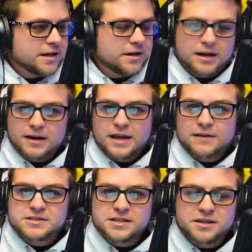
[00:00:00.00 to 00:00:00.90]
know I, I
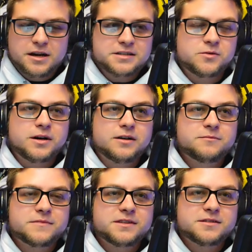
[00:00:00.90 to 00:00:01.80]
haven't seen you guys in a while.
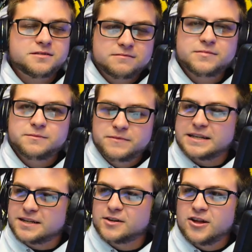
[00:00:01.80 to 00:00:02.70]
I
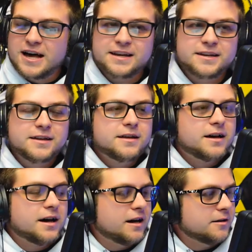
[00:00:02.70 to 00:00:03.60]
did a lot.
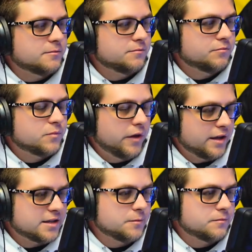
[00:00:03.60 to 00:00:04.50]
Um,
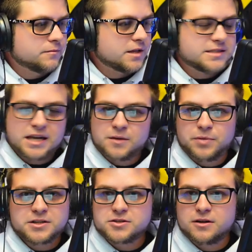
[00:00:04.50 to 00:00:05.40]
picked up because they had a
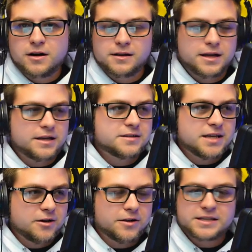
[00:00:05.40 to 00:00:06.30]
bunch on like
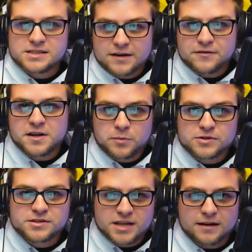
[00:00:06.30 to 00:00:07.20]
sale, like
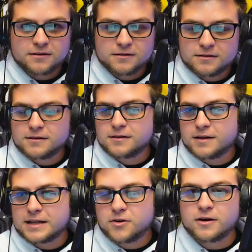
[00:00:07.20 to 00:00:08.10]
70%
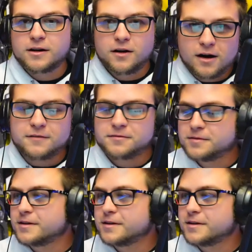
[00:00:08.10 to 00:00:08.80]
at Target off.